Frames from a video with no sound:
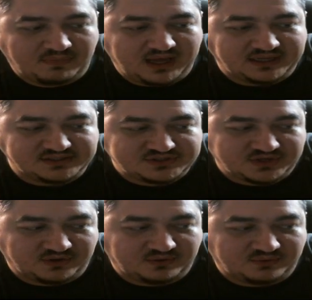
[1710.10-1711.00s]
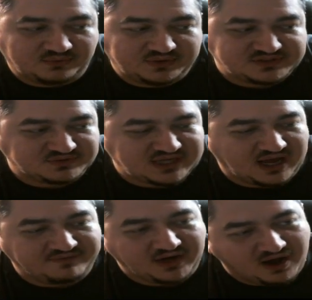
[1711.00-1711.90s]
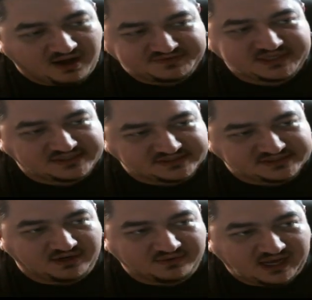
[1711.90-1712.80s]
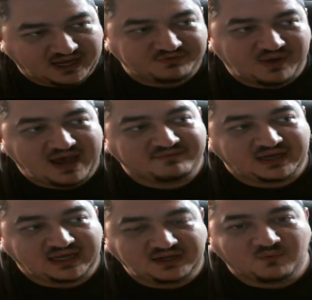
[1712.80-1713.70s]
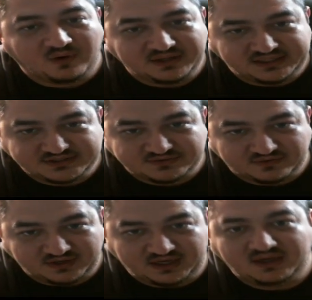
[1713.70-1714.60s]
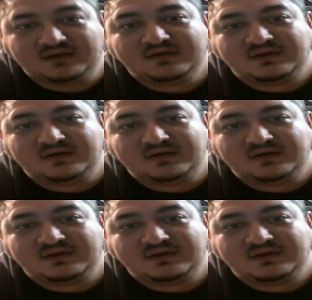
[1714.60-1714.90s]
And so this was kind of an offset to say, okay, if you have any one of these three,